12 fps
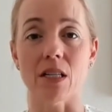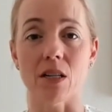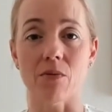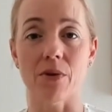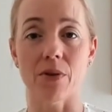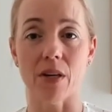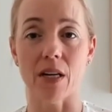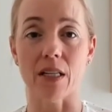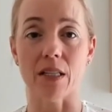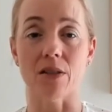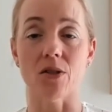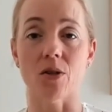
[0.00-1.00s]
different
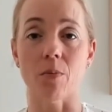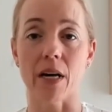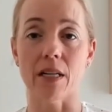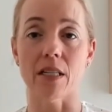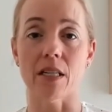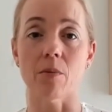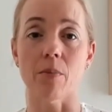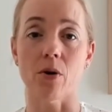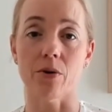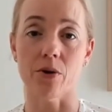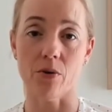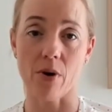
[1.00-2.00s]
things depending
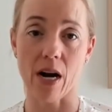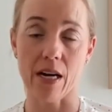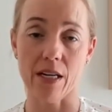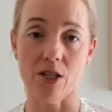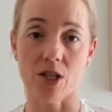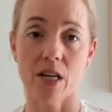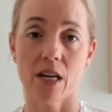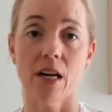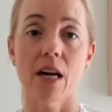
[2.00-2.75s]
upon your age.